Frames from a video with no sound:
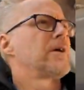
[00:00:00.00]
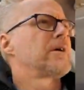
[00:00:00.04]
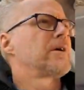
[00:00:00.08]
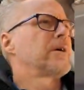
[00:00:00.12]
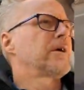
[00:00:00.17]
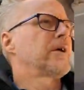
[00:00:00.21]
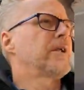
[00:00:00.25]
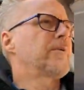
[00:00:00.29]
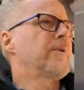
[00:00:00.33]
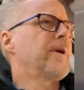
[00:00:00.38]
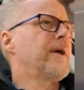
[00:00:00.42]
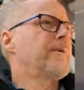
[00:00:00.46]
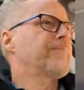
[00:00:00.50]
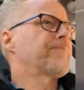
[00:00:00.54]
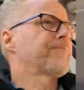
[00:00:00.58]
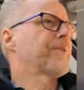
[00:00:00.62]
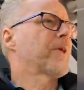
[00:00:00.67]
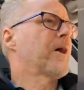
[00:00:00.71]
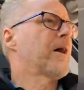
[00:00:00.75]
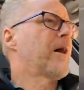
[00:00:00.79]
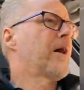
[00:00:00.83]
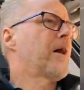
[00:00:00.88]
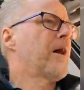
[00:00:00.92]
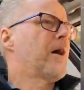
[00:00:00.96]
Anyway,
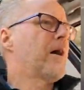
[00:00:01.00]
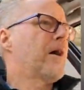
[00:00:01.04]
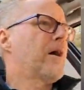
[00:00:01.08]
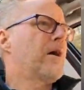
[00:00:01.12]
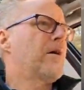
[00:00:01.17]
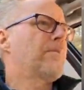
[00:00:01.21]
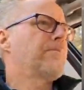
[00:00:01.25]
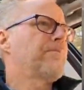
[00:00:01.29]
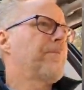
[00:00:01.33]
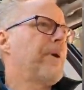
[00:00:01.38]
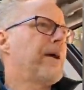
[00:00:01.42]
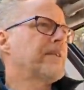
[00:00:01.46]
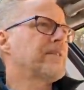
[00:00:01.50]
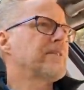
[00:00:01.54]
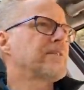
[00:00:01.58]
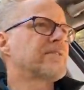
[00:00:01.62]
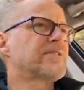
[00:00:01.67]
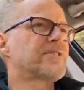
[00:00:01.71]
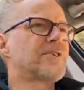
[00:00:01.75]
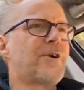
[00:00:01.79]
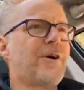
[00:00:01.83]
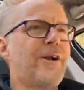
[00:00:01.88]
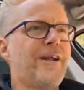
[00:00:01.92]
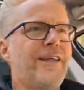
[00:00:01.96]
back to the
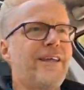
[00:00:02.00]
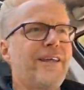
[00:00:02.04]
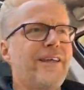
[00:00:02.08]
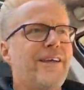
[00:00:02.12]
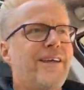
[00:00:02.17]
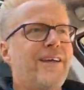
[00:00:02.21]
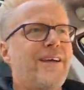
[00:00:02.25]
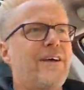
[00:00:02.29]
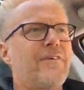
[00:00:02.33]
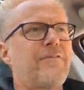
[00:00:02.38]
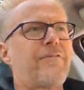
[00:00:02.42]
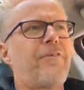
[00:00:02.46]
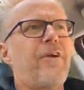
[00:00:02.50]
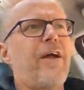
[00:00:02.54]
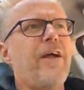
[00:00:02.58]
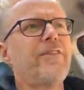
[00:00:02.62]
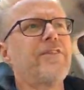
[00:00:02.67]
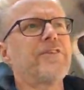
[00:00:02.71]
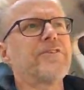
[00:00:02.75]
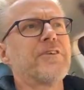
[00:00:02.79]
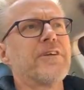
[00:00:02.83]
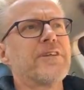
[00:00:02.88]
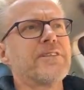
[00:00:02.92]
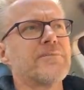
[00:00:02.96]
story. Fried
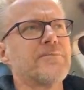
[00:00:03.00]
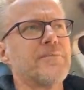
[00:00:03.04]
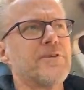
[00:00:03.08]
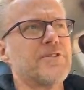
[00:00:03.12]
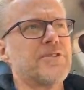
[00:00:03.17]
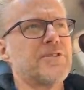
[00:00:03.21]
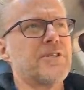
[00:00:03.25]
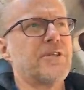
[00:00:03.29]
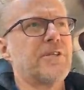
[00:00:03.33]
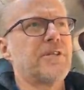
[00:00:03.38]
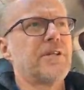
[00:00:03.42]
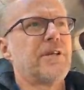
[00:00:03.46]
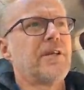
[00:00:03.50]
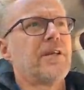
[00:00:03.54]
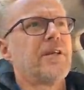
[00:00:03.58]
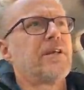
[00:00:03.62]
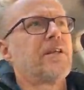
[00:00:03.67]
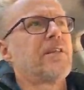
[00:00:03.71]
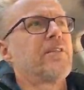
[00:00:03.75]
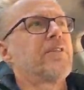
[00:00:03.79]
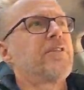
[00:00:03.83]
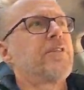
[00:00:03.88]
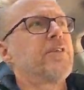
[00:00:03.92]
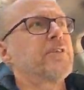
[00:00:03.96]
the transmission.
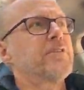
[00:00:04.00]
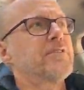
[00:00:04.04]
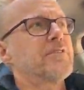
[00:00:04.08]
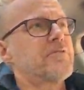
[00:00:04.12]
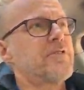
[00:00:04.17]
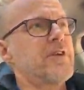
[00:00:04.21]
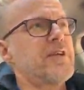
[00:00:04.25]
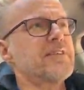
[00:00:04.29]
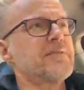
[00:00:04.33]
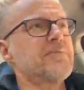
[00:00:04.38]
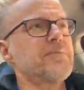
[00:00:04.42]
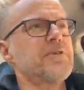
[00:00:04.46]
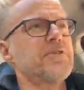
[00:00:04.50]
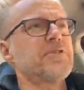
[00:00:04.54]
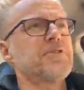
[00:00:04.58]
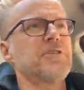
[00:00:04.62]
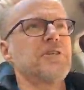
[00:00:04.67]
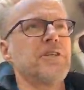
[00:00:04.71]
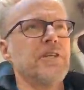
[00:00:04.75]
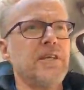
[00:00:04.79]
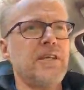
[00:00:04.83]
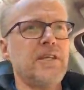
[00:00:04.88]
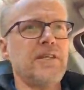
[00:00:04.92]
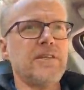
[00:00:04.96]
This
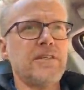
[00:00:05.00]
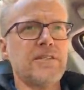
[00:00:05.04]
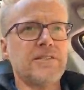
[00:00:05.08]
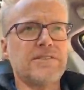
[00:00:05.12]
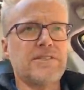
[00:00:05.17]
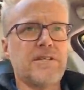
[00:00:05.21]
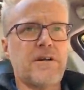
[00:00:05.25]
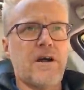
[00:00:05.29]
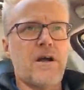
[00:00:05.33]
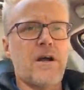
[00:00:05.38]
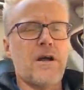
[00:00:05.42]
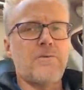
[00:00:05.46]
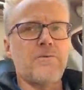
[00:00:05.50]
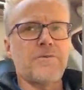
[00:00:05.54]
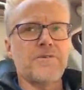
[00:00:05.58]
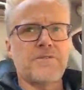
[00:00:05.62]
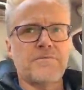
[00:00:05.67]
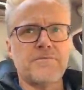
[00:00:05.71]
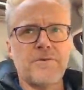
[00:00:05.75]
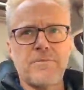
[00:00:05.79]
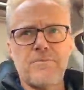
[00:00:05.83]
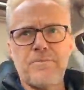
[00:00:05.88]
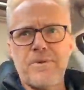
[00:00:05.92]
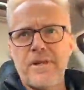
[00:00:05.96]
transmission in this car was
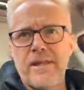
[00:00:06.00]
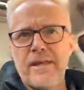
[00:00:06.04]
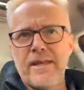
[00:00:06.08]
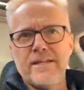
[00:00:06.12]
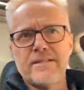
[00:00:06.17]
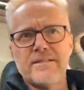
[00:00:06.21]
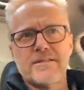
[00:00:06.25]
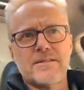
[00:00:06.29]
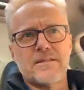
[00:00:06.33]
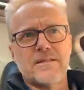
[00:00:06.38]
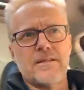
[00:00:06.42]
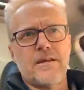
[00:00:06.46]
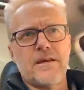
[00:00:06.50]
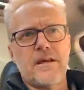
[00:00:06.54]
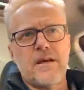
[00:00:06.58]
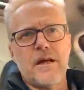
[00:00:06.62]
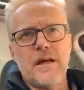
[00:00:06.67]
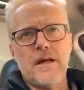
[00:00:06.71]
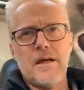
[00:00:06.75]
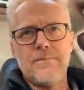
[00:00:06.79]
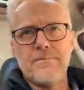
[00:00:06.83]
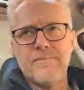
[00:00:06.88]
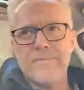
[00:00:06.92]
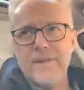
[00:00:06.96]
replaced.
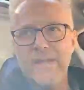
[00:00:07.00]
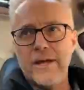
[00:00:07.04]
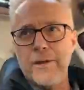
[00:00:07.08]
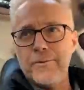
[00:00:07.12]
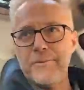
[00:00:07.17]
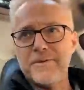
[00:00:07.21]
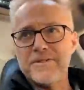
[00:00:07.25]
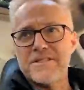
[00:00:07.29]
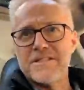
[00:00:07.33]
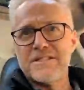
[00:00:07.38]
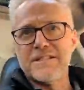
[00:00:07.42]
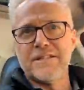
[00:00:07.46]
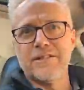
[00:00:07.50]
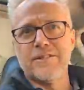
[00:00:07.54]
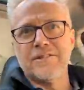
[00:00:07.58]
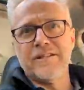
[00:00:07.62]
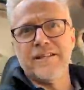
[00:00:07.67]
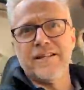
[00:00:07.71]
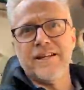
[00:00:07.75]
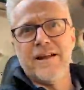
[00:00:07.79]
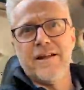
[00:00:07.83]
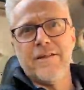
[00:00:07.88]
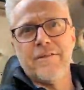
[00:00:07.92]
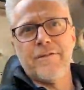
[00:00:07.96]
It was
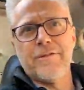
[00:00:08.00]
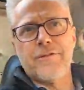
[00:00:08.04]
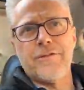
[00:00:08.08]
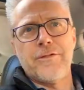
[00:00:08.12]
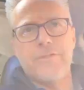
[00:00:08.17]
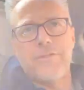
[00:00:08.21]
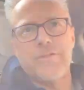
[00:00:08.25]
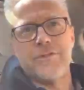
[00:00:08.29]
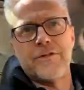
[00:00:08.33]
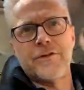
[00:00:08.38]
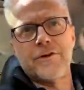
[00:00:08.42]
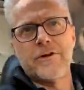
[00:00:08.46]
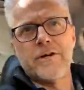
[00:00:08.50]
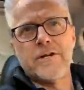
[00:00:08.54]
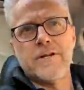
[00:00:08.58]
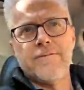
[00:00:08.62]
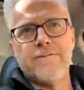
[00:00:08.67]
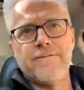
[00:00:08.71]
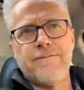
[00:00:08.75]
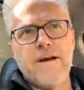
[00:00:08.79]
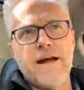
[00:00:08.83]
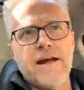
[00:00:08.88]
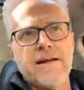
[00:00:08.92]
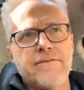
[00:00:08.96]
literally a
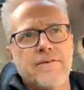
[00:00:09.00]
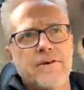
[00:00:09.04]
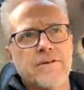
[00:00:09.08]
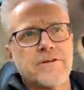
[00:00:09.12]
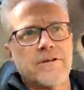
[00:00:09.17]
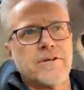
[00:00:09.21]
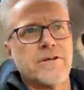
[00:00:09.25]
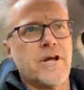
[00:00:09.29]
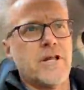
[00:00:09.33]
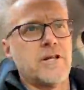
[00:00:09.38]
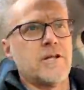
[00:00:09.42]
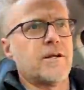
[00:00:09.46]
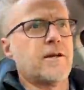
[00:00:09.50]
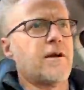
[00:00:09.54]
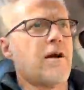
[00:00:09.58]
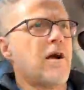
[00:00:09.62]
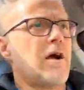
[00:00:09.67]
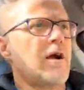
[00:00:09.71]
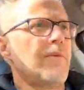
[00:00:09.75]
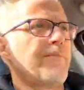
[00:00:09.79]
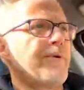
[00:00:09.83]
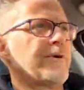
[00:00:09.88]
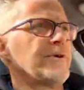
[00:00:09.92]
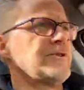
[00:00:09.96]
$3,500
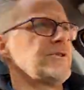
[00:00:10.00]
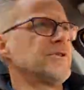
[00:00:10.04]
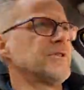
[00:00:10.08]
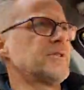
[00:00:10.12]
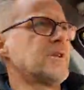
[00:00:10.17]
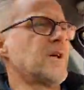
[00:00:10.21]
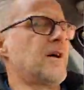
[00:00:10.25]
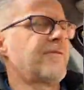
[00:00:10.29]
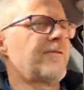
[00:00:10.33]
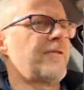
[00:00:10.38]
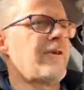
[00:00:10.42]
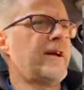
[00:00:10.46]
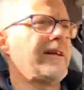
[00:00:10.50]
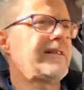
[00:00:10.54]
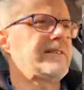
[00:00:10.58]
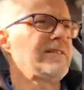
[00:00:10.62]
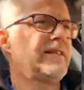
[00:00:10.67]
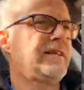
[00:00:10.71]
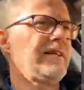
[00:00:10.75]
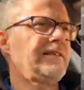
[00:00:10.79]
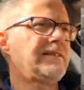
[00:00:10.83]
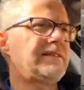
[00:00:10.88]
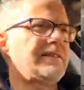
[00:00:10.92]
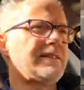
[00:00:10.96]
car purchased off
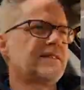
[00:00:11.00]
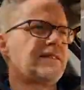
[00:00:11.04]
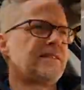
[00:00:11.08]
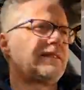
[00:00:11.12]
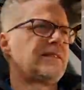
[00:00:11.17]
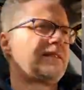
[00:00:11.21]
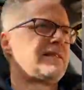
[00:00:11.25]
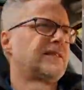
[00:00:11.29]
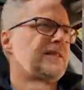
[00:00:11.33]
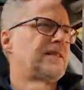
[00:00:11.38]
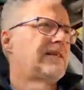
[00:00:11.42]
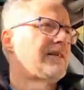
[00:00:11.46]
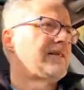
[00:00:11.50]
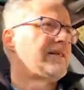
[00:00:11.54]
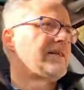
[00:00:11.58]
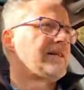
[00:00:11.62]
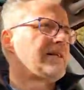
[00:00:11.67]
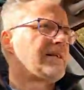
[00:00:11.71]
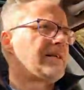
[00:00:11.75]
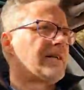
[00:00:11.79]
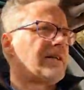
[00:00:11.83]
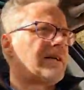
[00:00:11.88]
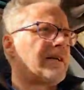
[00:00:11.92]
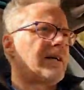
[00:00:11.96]
Craigslist.
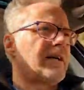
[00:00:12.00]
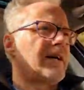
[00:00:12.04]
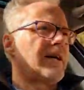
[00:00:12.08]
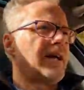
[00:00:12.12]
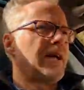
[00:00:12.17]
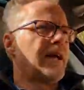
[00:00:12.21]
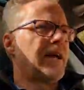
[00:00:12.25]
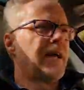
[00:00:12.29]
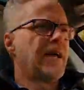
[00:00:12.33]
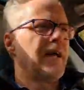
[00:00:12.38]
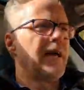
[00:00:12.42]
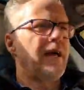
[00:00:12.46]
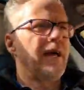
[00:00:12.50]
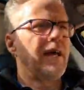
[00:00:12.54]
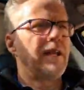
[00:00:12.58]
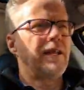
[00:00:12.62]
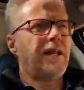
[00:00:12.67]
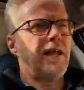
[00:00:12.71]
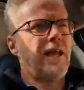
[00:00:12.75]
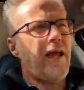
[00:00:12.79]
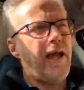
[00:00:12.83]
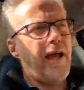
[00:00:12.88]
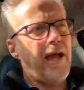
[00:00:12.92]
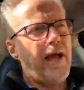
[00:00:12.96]
And
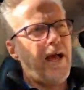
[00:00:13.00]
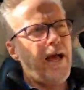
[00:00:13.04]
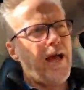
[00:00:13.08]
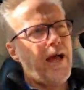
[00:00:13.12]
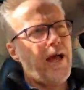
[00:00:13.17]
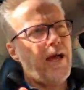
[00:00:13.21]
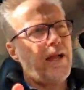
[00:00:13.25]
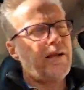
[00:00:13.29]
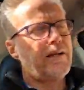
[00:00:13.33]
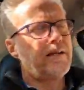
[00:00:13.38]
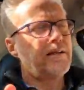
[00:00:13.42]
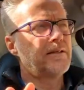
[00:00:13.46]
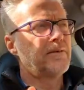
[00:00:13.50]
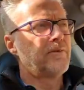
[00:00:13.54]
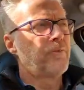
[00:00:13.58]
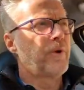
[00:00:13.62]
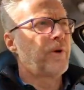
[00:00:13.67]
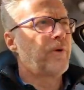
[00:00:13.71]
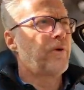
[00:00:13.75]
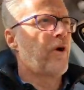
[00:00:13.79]
we were